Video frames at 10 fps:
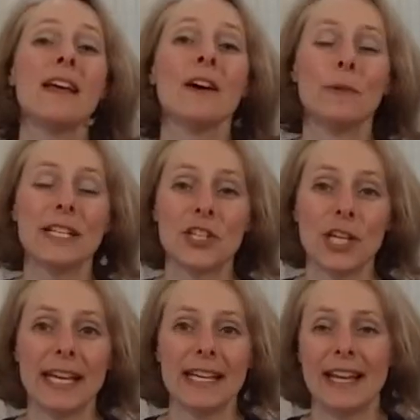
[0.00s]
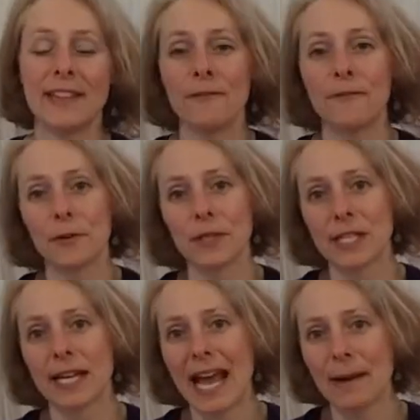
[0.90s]
with jade and they focused
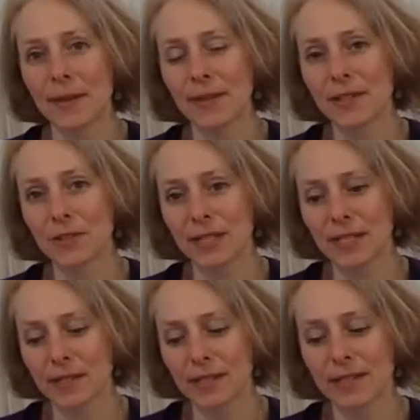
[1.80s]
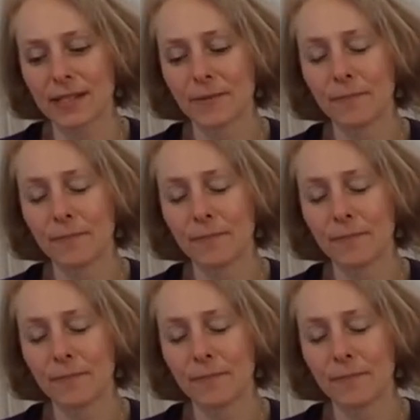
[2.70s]
on amethyst crystals.